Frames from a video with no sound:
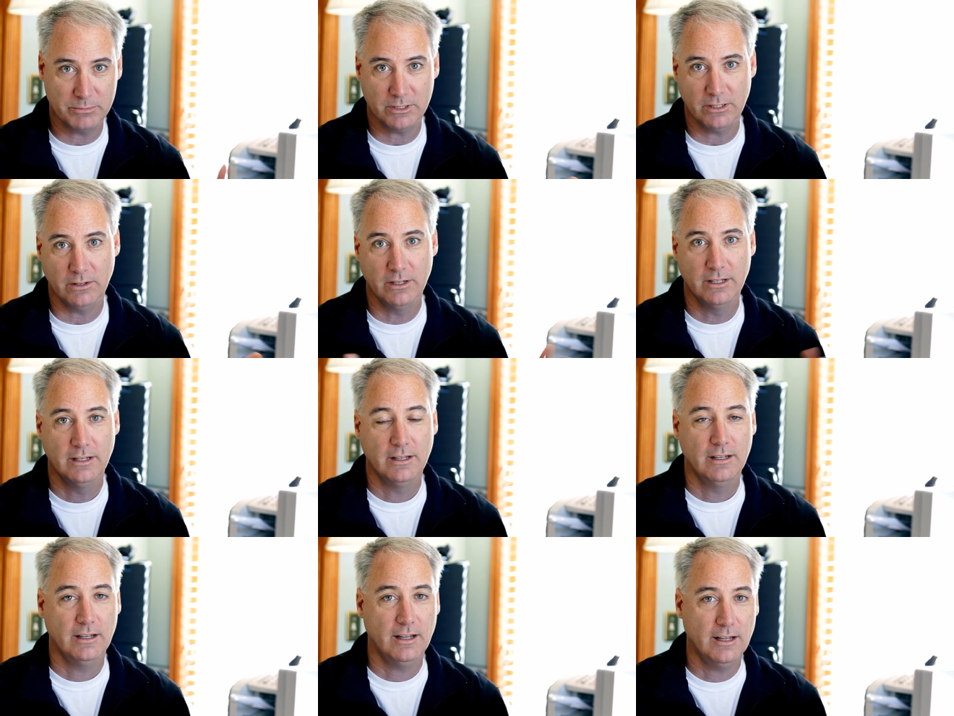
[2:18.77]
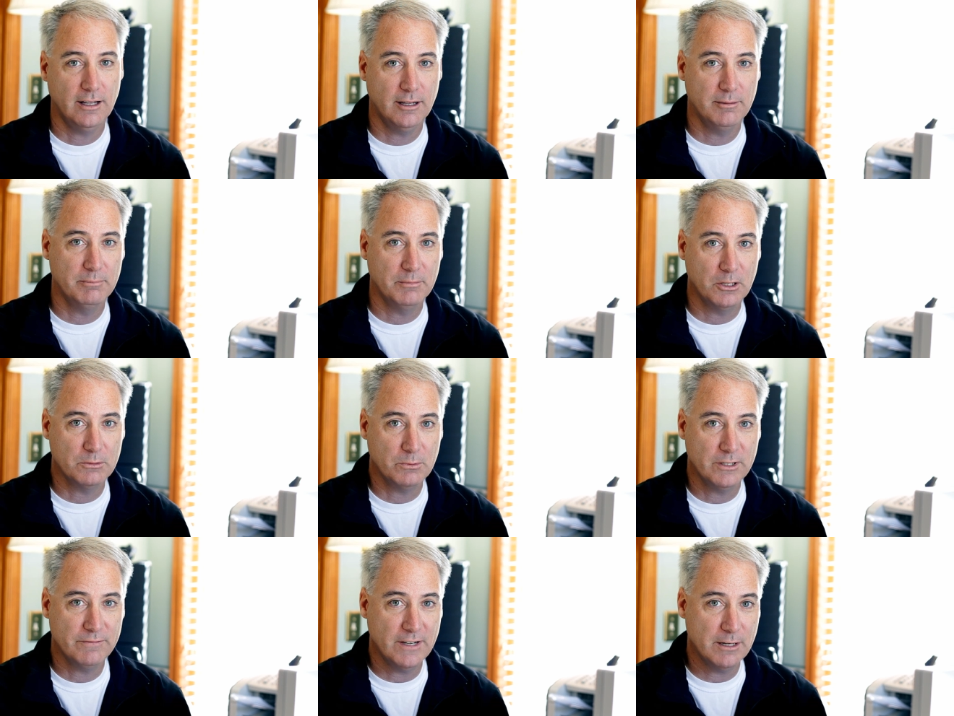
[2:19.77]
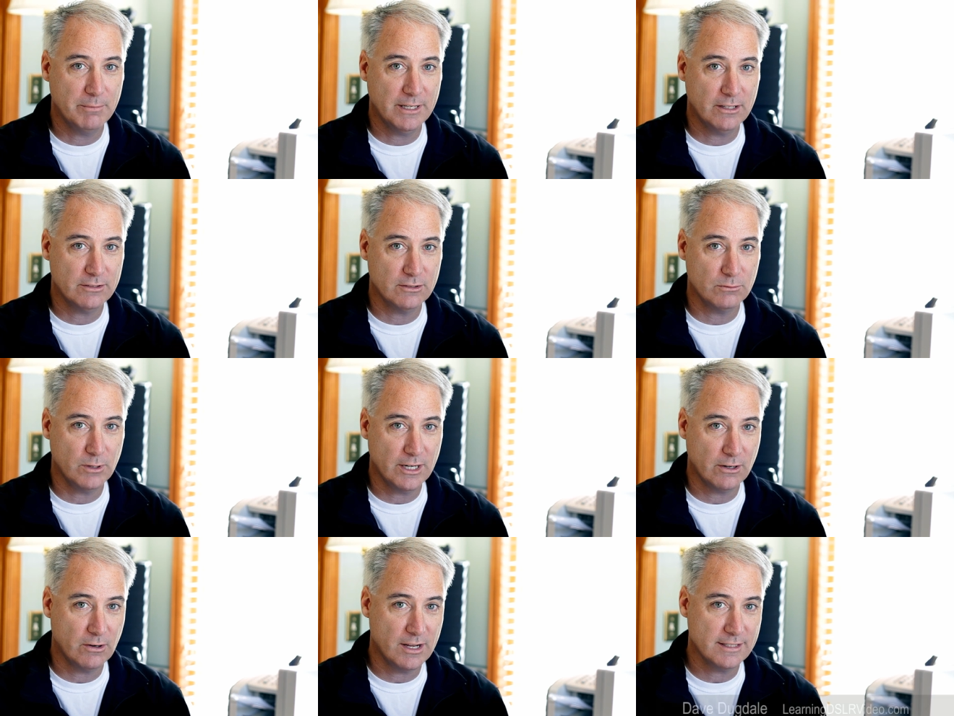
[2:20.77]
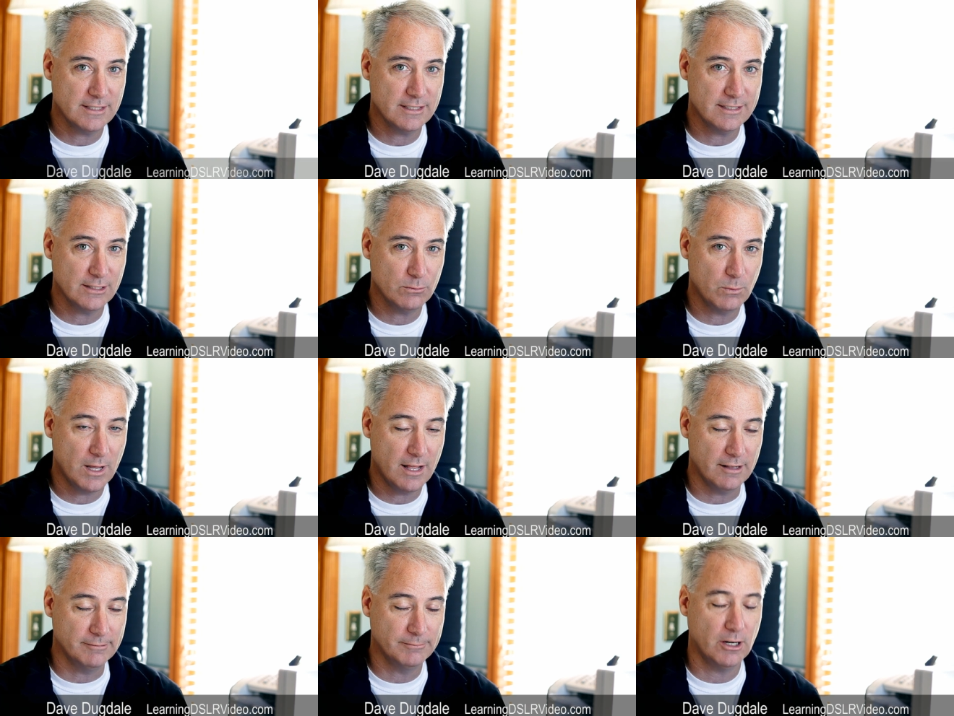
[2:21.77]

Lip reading: So I was wondering if anybody else has run across this as well.